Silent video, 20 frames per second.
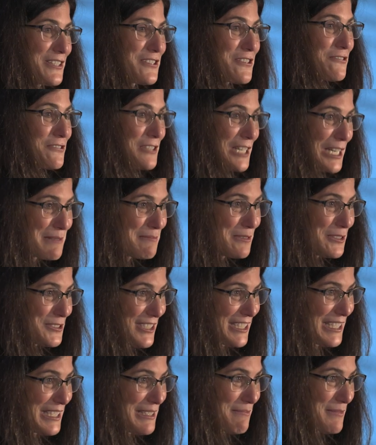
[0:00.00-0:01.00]
incredible
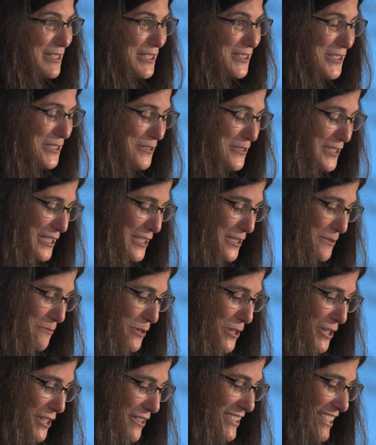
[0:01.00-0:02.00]
team that's doing this
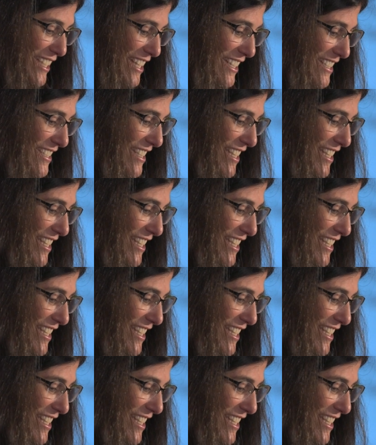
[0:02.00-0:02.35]
work day to